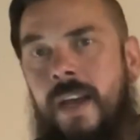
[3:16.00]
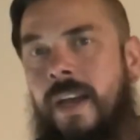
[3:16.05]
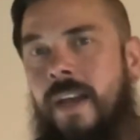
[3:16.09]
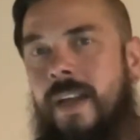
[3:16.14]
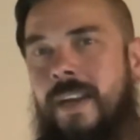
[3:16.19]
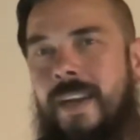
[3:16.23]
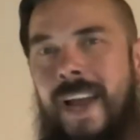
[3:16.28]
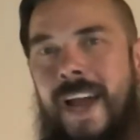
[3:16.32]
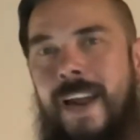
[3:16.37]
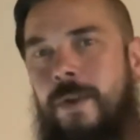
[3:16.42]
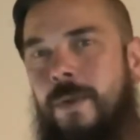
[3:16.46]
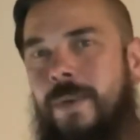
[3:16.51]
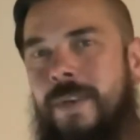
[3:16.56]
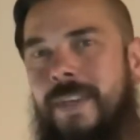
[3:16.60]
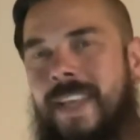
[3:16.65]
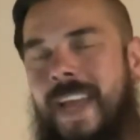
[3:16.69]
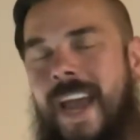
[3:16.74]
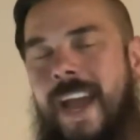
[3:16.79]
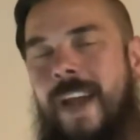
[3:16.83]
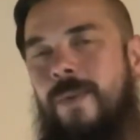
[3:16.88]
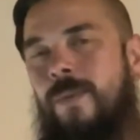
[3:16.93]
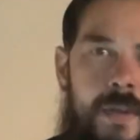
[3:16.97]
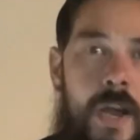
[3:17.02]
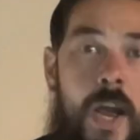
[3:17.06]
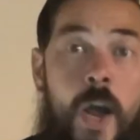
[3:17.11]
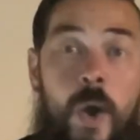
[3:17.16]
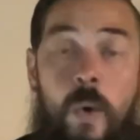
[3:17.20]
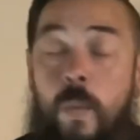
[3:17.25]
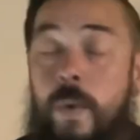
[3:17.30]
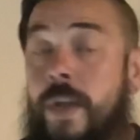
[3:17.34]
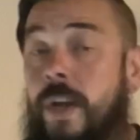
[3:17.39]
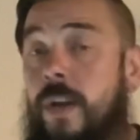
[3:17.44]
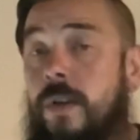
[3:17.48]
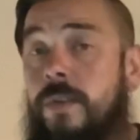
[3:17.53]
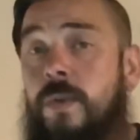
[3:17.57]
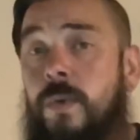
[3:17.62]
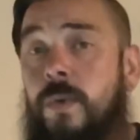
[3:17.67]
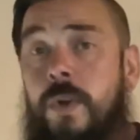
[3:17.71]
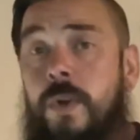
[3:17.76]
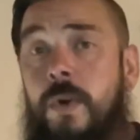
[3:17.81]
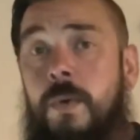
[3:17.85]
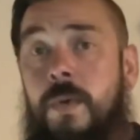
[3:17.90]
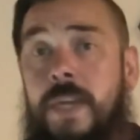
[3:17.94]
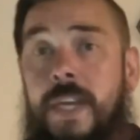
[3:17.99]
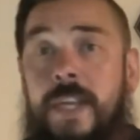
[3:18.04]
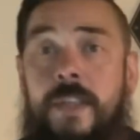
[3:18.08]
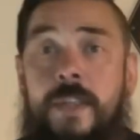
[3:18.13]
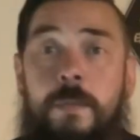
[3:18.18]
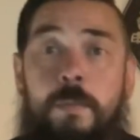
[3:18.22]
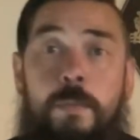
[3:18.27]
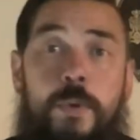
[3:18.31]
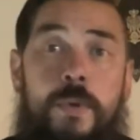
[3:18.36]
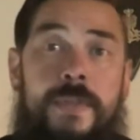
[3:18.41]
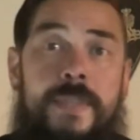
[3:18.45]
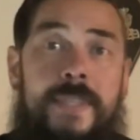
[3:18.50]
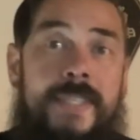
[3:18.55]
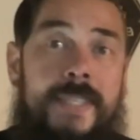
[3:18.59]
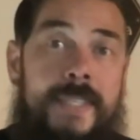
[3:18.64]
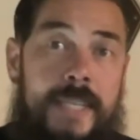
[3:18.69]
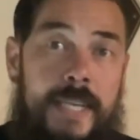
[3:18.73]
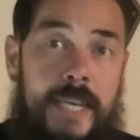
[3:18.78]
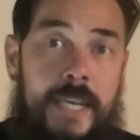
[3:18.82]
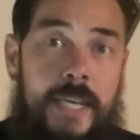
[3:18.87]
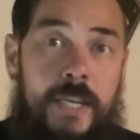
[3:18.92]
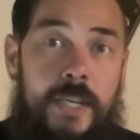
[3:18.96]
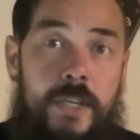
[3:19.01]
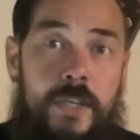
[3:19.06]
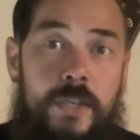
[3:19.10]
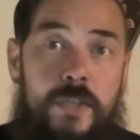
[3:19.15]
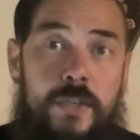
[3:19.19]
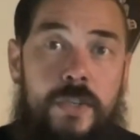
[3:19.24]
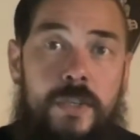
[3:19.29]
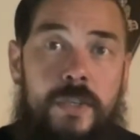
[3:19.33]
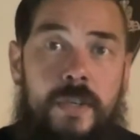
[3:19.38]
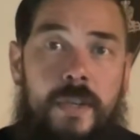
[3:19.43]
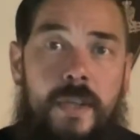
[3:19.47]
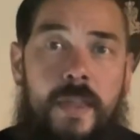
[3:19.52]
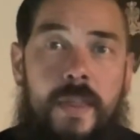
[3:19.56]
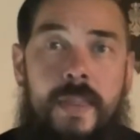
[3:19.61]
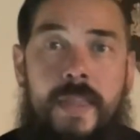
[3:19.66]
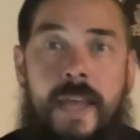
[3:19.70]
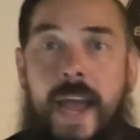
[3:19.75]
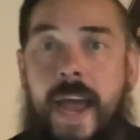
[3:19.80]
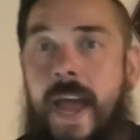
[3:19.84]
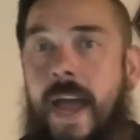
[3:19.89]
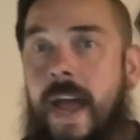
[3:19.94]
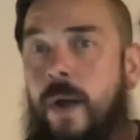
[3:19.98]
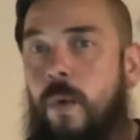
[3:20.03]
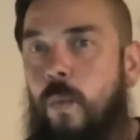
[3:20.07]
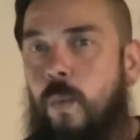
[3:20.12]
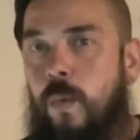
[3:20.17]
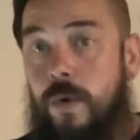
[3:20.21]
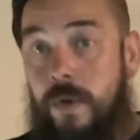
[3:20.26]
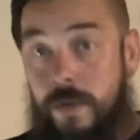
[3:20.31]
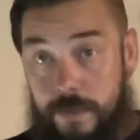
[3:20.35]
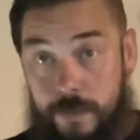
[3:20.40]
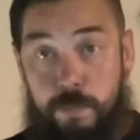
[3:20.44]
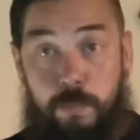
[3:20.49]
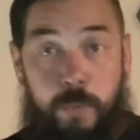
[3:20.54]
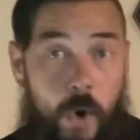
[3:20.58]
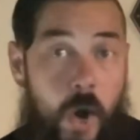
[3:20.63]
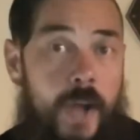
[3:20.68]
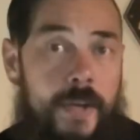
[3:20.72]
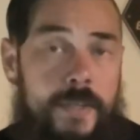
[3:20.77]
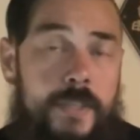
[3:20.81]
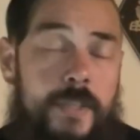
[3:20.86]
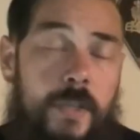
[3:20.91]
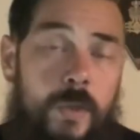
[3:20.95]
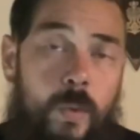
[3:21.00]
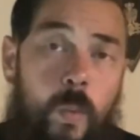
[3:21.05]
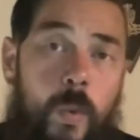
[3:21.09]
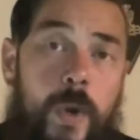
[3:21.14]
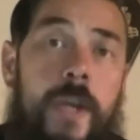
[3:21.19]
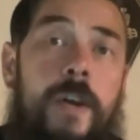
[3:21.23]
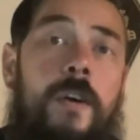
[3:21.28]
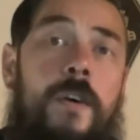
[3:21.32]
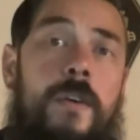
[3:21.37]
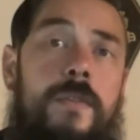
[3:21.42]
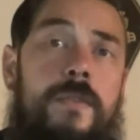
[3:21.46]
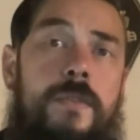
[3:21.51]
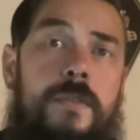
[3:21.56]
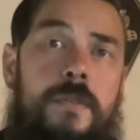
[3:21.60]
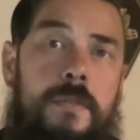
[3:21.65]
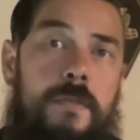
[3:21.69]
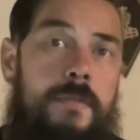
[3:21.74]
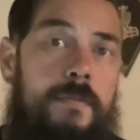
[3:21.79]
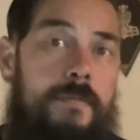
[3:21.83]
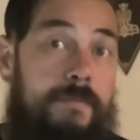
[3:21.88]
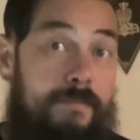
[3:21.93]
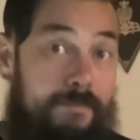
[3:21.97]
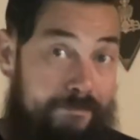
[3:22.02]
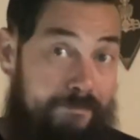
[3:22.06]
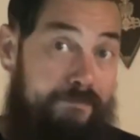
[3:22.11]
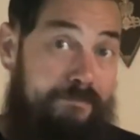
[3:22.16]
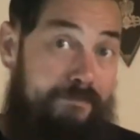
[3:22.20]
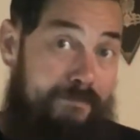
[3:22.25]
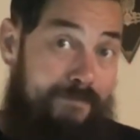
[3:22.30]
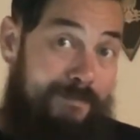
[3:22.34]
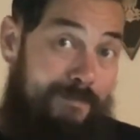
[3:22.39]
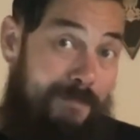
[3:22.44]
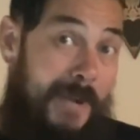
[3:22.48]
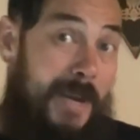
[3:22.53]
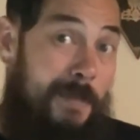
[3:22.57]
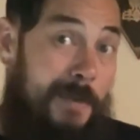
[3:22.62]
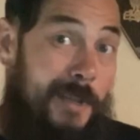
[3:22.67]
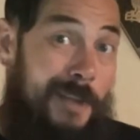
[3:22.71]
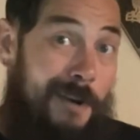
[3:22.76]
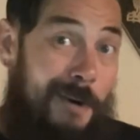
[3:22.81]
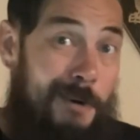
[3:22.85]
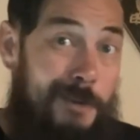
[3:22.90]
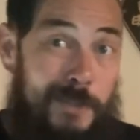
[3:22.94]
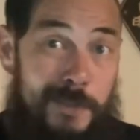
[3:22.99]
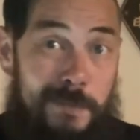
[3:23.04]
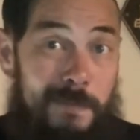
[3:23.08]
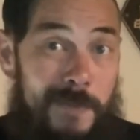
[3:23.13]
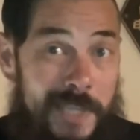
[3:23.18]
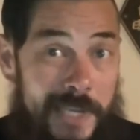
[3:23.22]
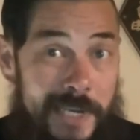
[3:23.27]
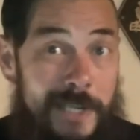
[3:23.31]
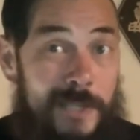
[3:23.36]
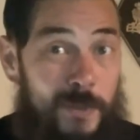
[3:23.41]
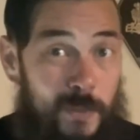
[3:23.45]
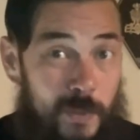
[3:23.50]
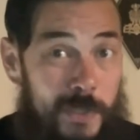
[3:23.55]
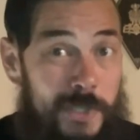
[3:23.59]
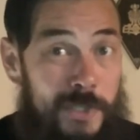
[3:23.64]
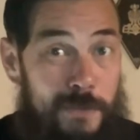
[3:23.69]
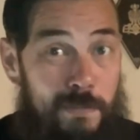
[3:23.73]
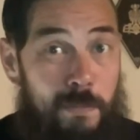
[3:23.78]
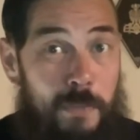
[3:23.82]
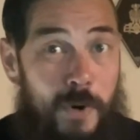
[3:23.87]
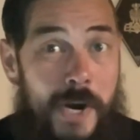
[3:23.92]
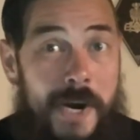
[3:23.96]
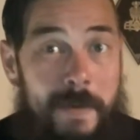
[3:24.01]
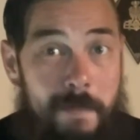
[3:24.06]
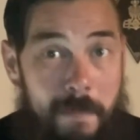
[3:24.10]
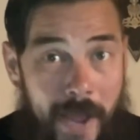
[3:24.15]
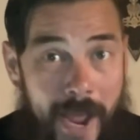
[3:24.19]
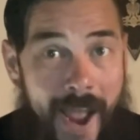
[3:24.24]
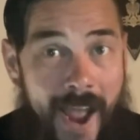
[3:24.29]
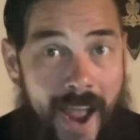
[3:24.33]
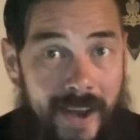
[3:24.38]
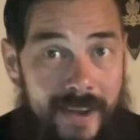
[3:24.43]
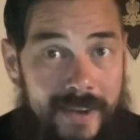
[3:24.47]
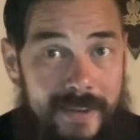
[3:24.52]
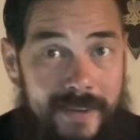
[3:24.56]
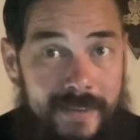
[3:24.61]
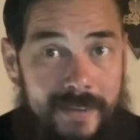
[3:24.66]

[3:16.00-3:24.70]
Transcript: Not only that, we also don't get the prestige that was brought to the winners. Maybe there are some things we should bring back.